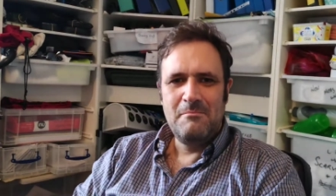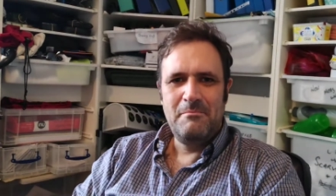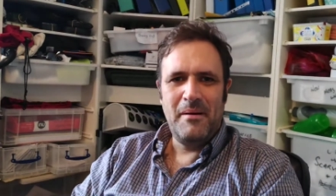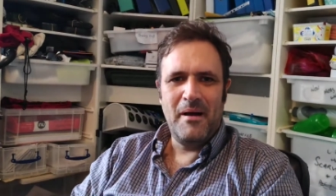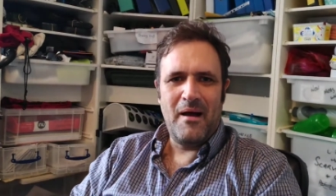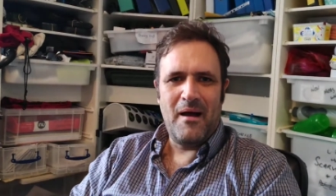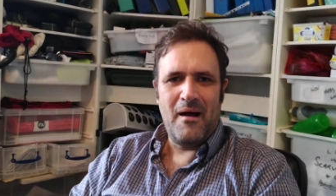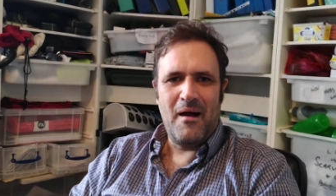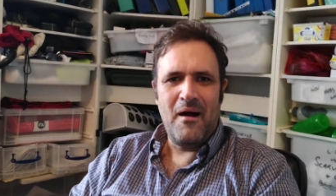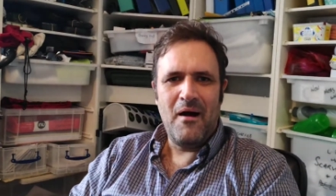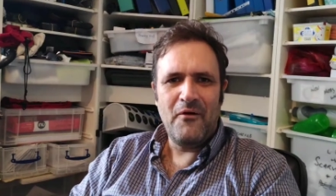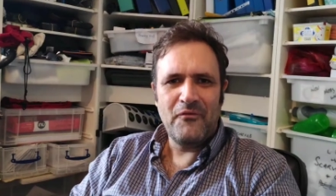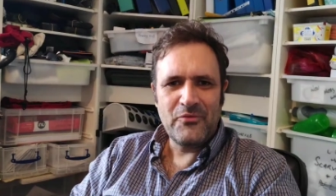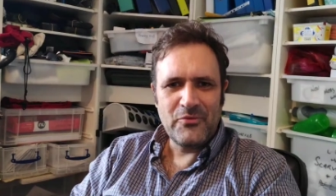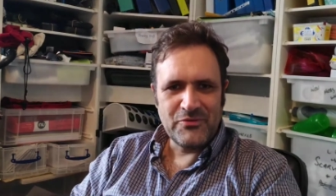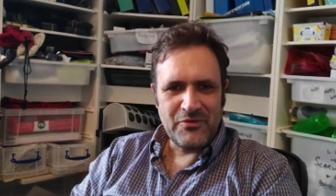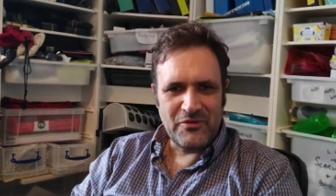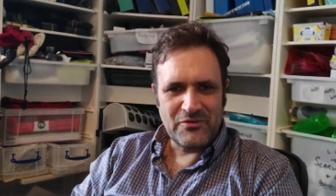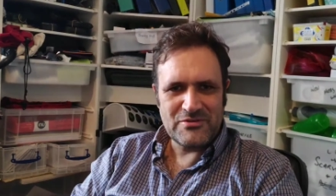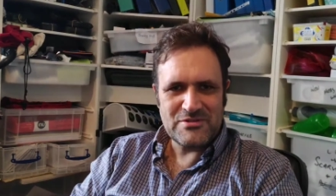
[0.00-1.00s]
but
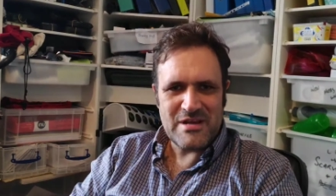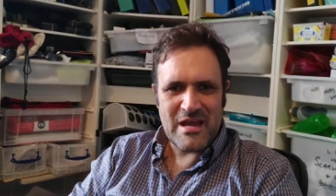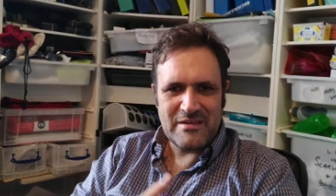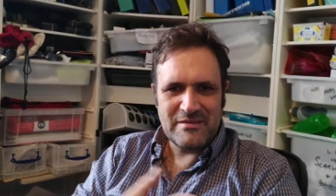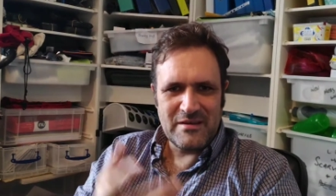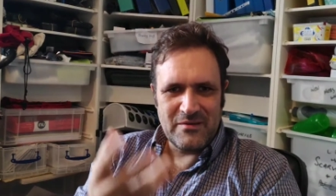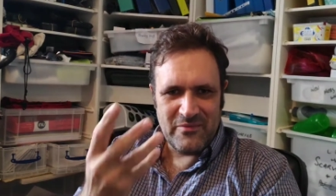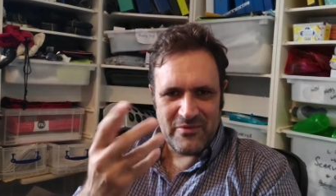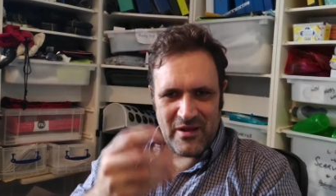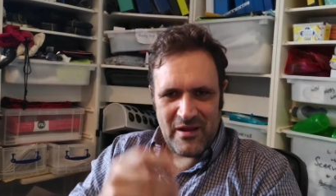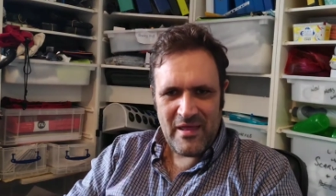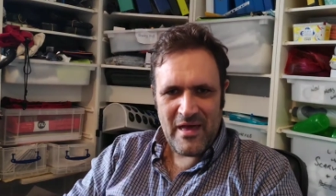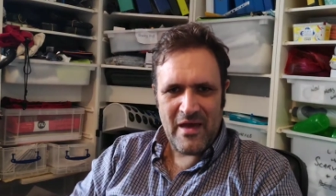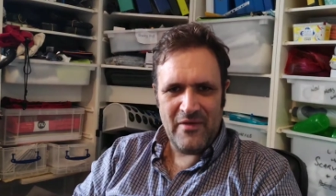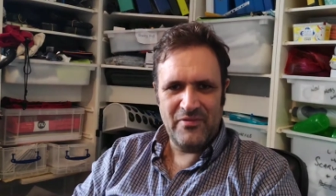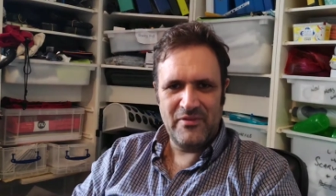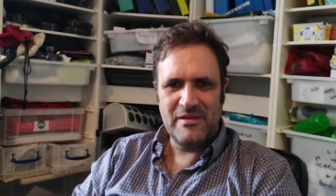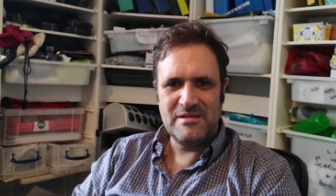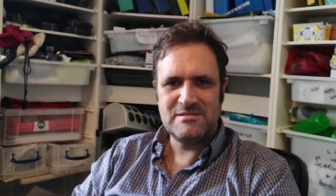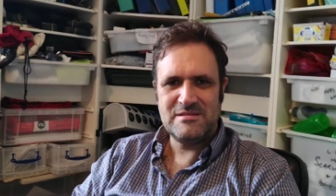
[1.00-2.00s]
afterwards I was chatting with a
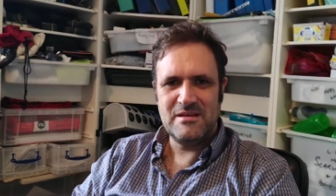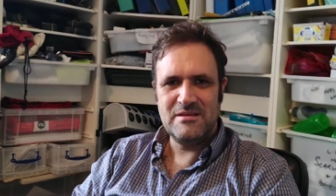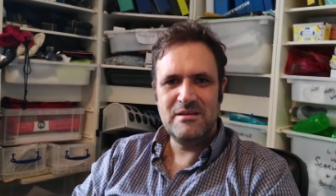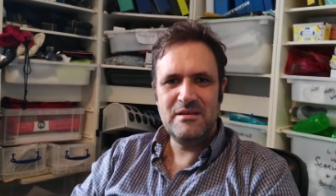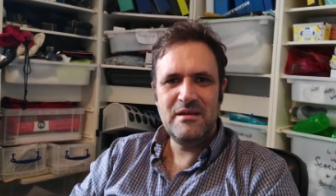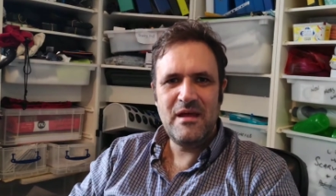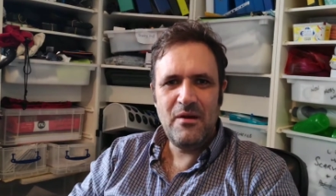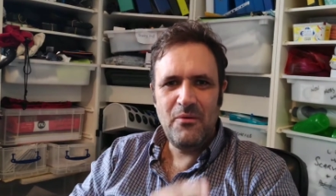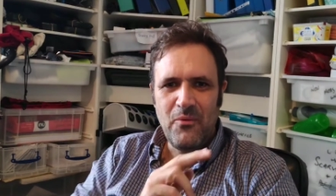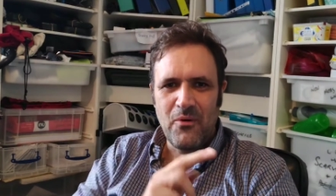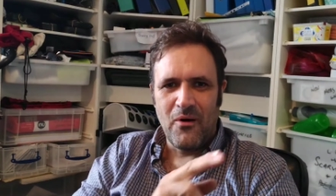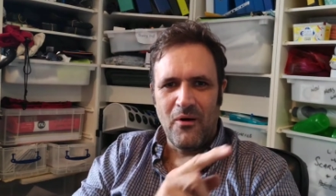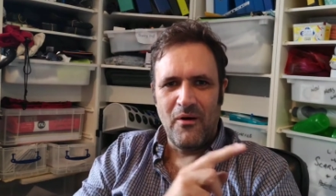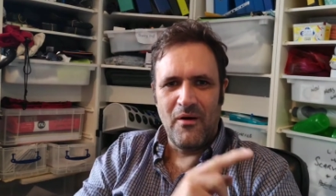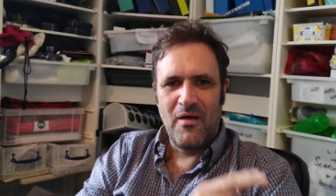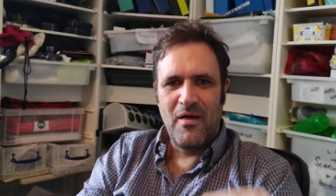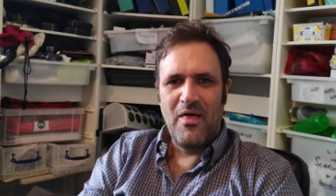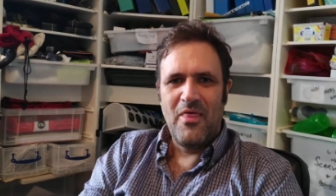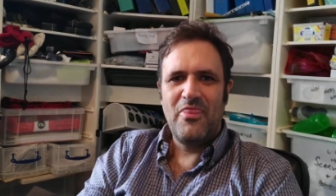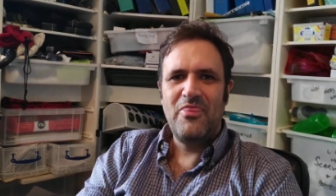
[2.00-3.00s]
lad and he said, "You know what?